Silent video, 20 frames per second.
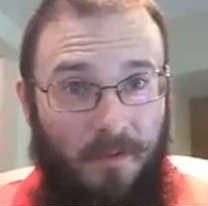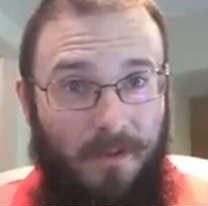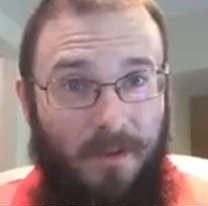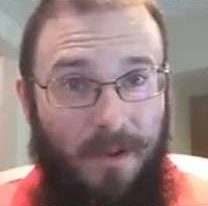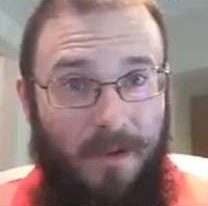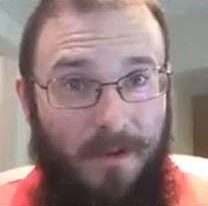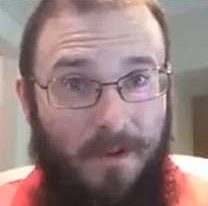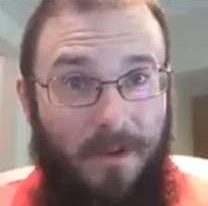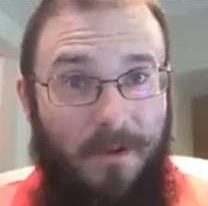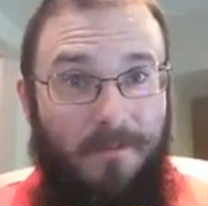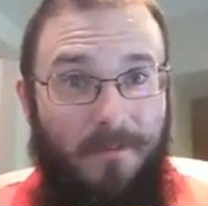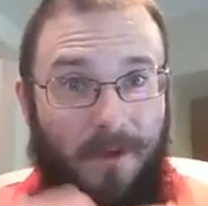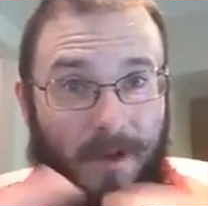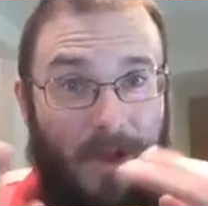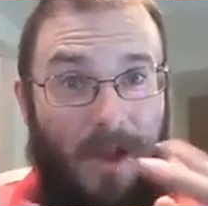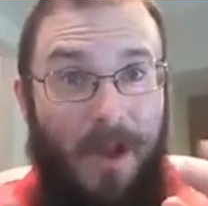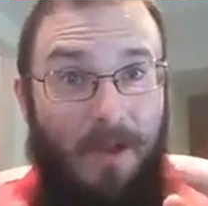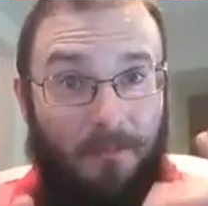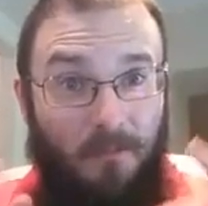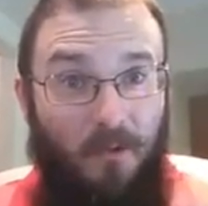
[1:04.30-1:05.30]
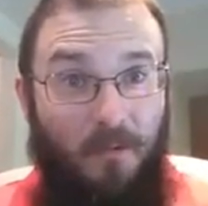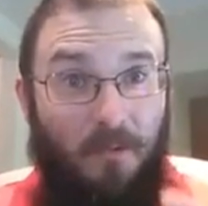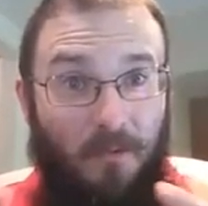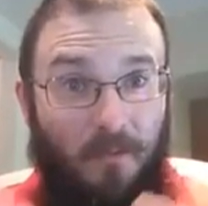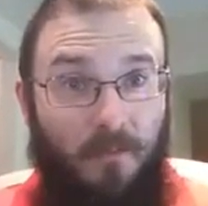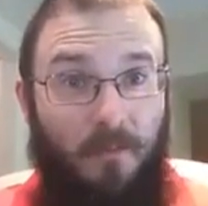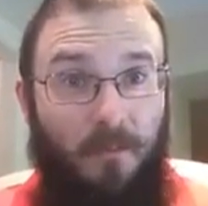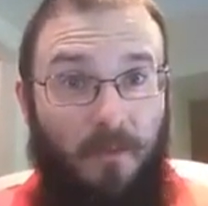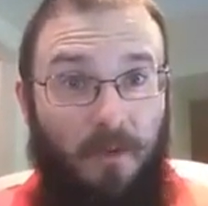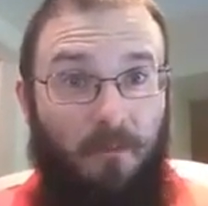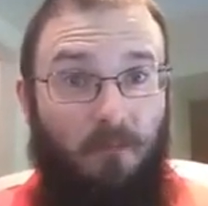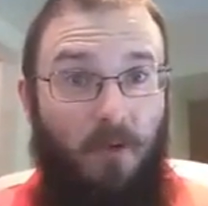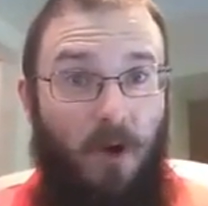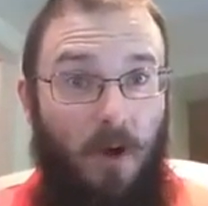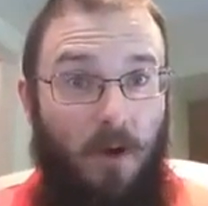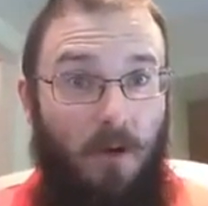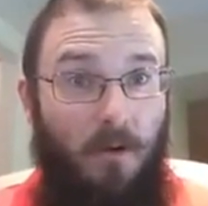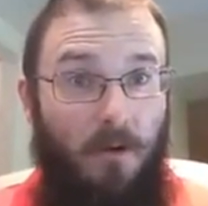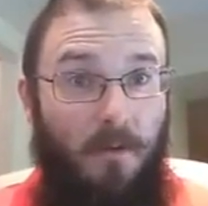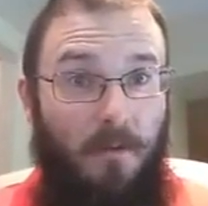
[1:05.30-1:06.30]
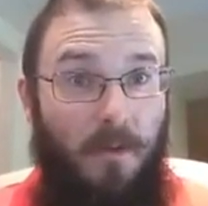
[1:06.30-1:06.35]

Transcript: in that life, am doing something wrong.